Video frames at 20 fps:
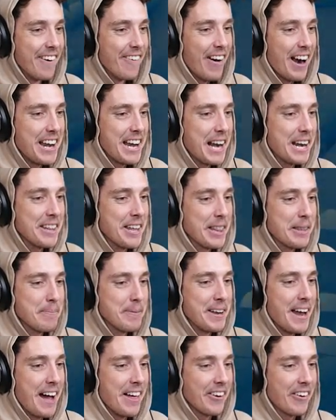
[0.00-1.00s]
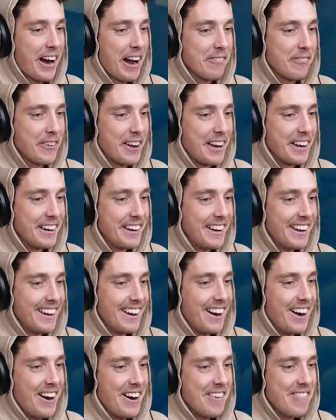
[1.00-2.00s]
Wait, you had another banana outfit. He's got a banana.
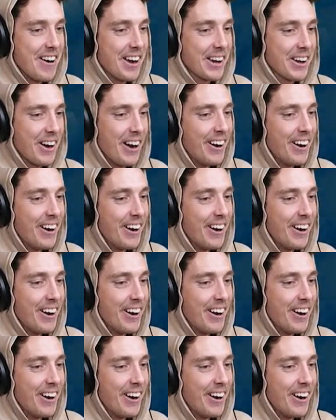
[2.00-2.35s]
Oh too. my god.